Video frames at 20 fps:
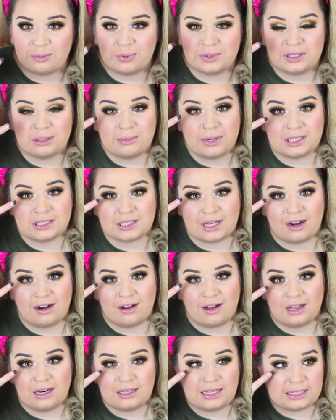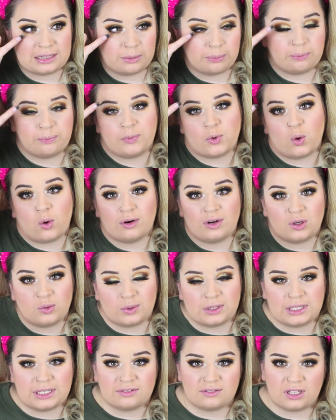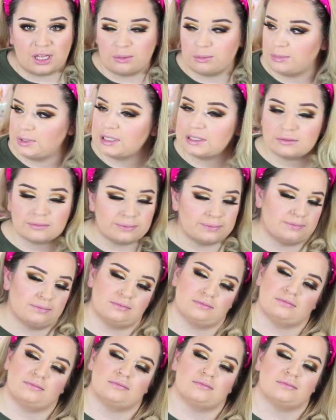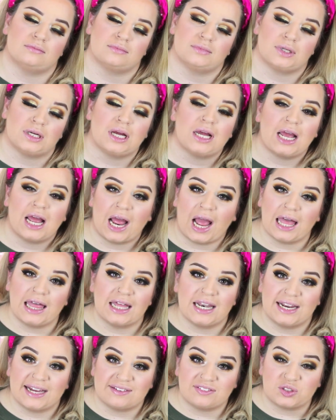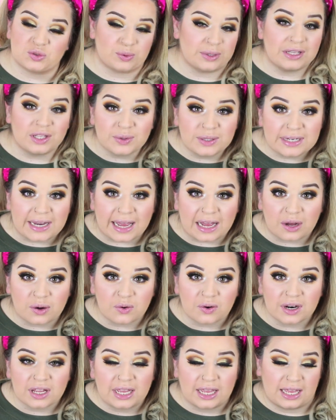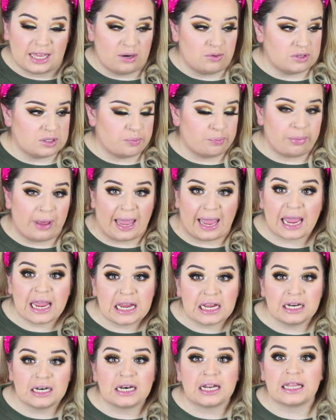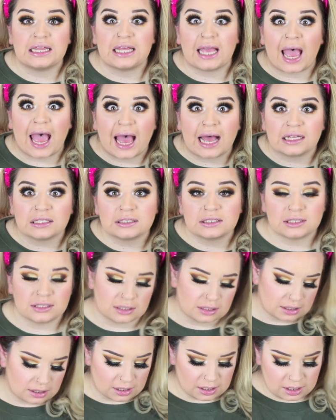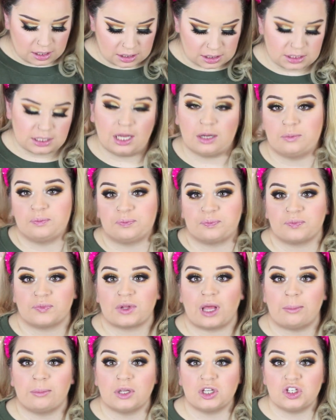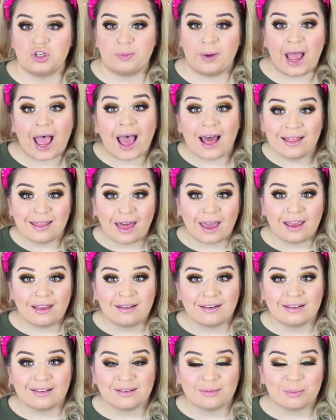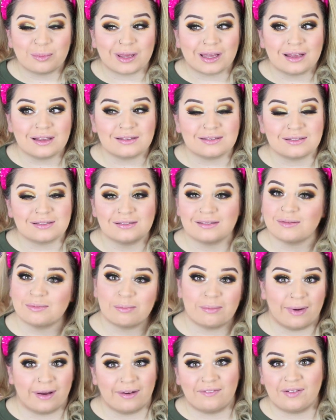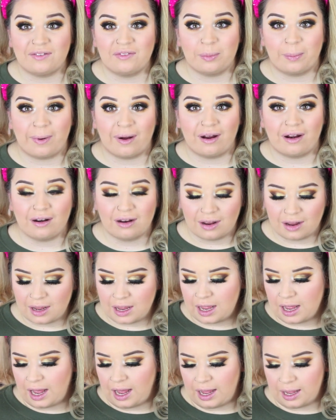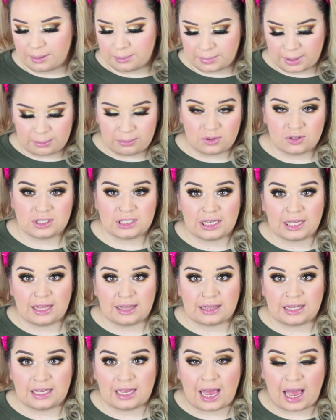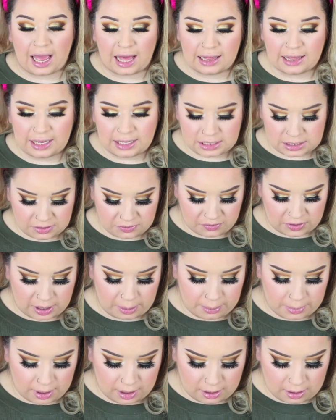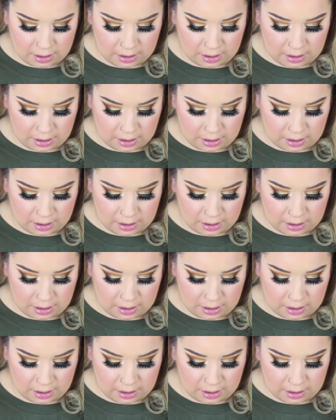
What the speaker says: would put the mascara on and like the corner would lift up, like, and then I have to re-glue it down. It was a pain in the ass. So I'm gonna do my highlight because my favorite part. I'm using the highlight from